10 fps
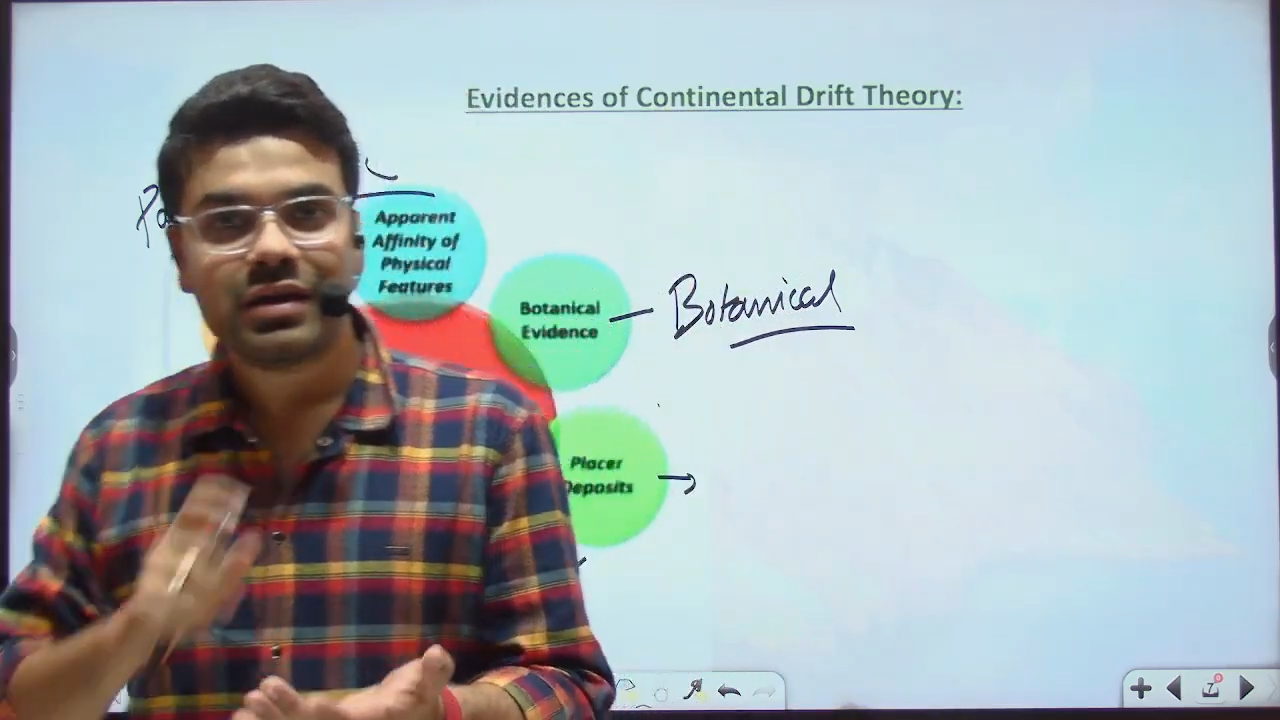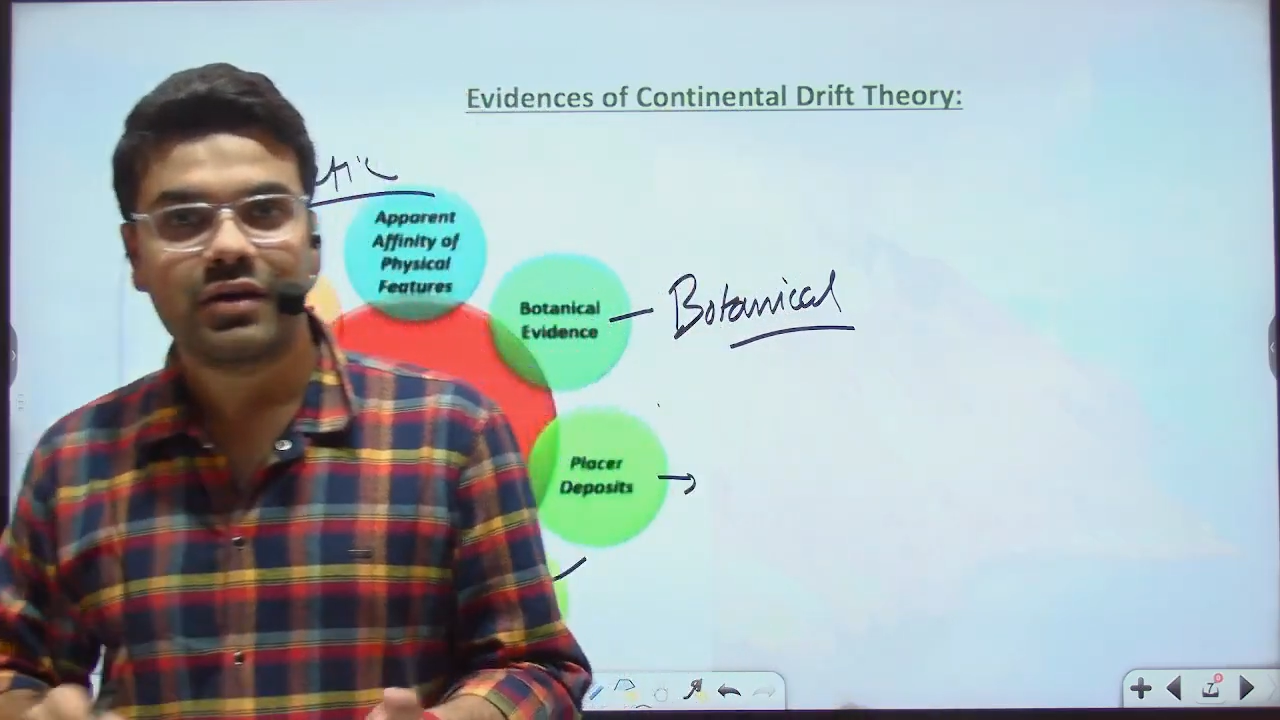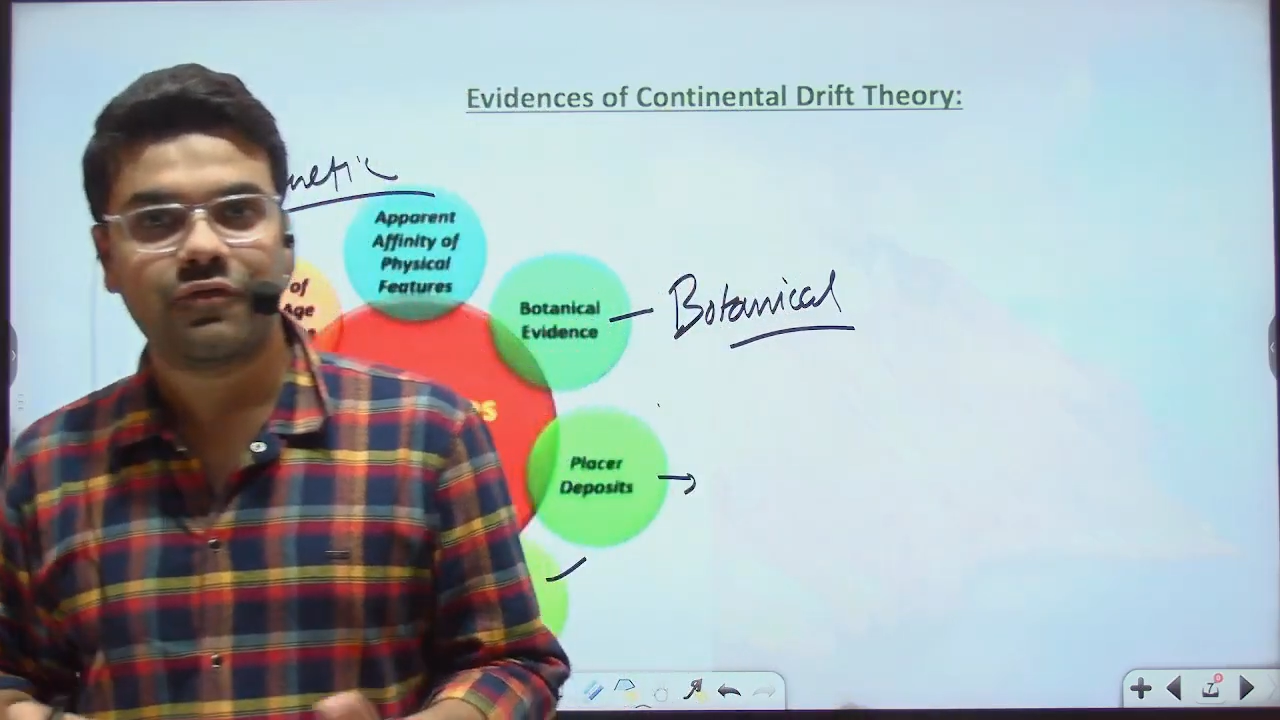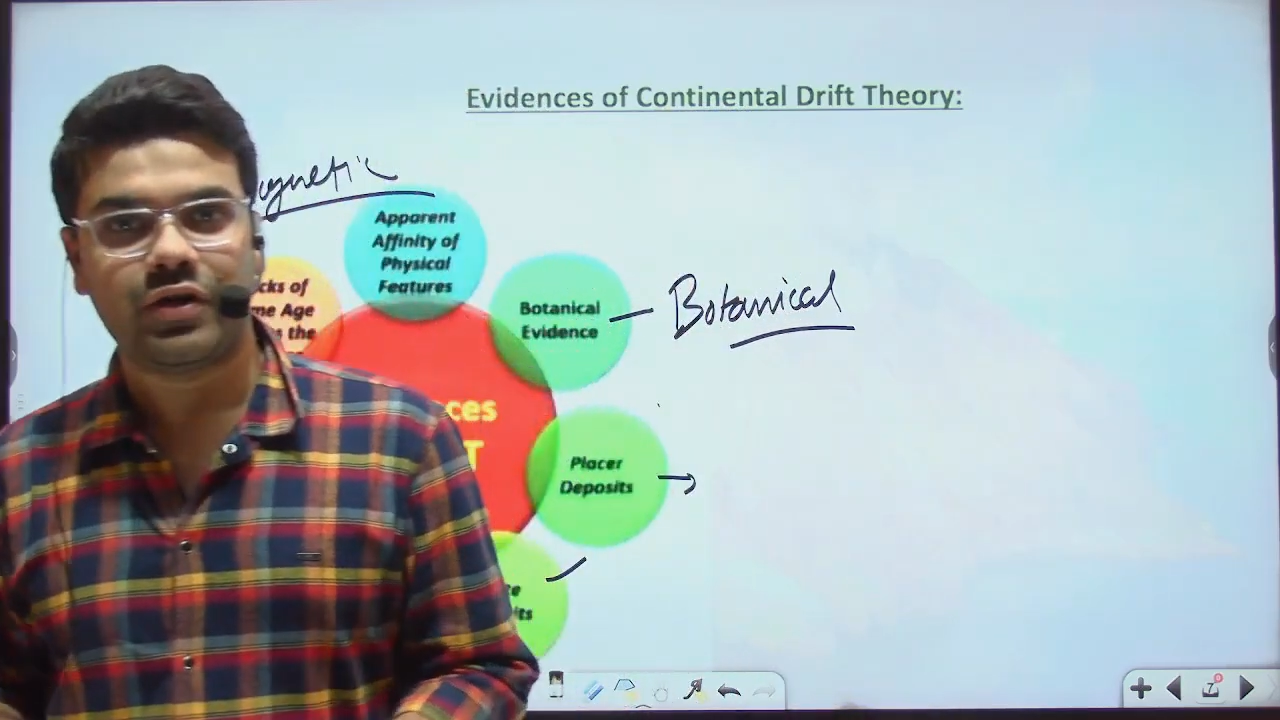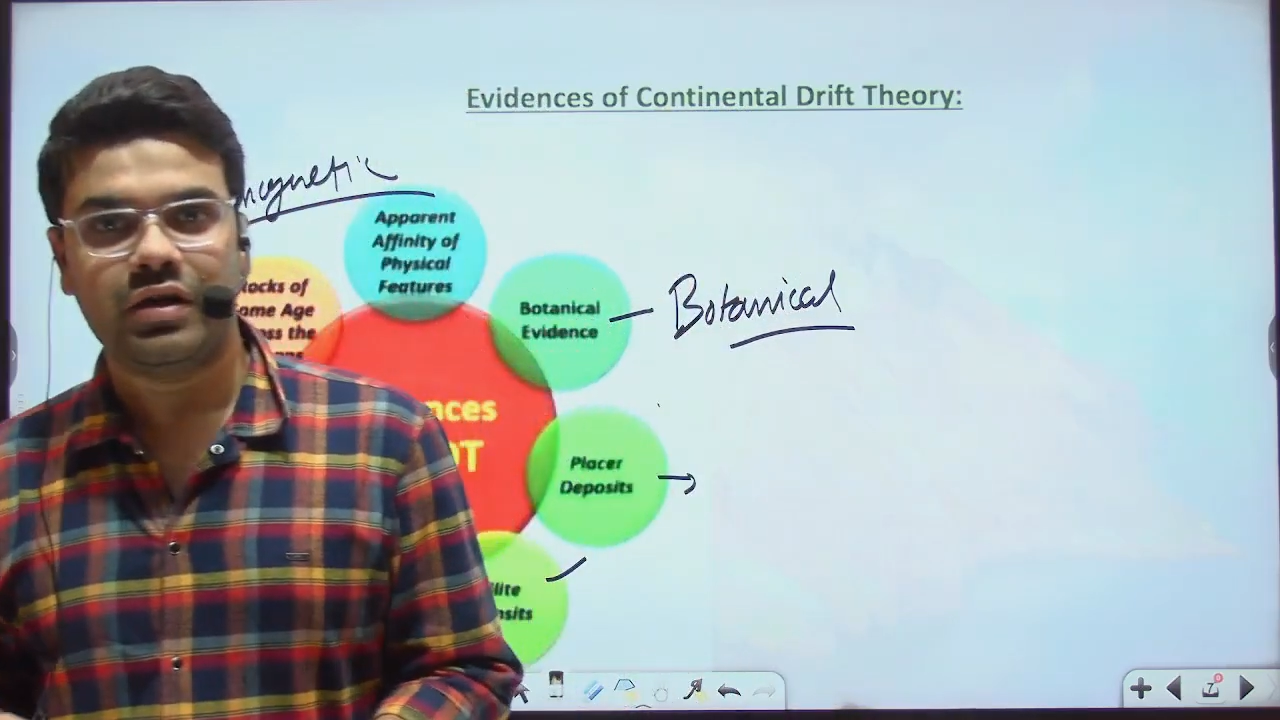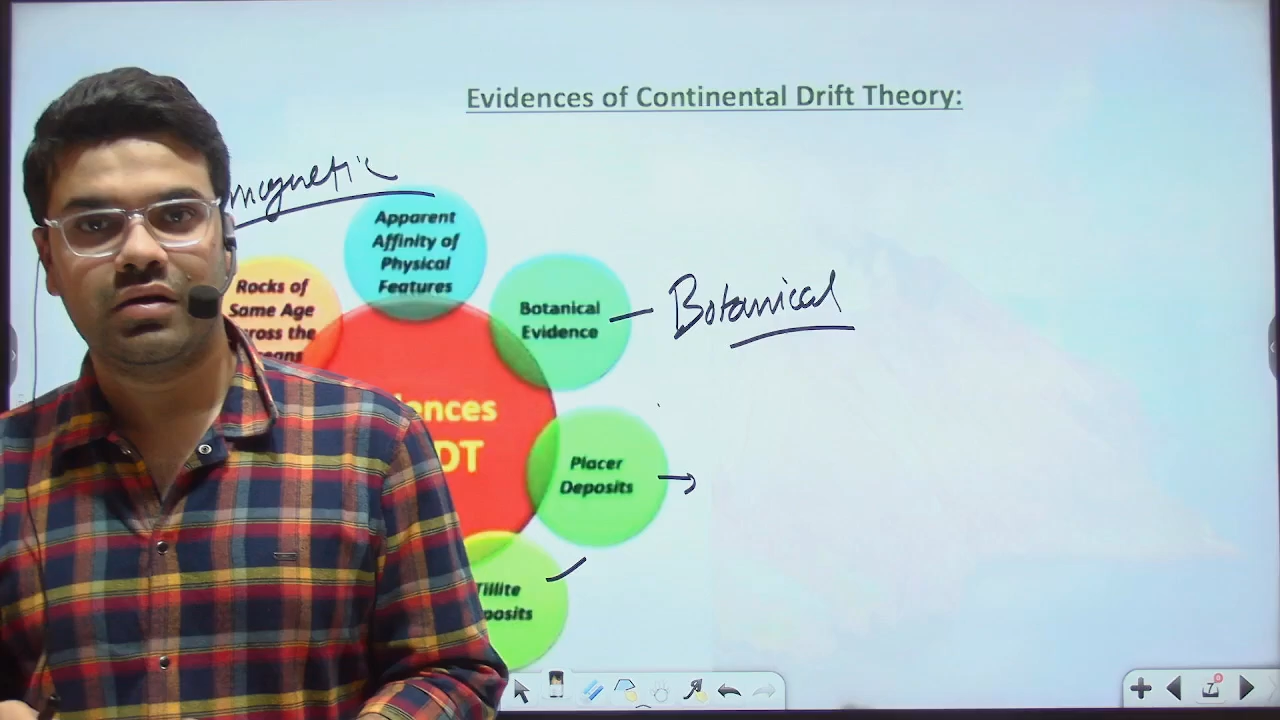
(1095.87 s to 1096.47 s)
field,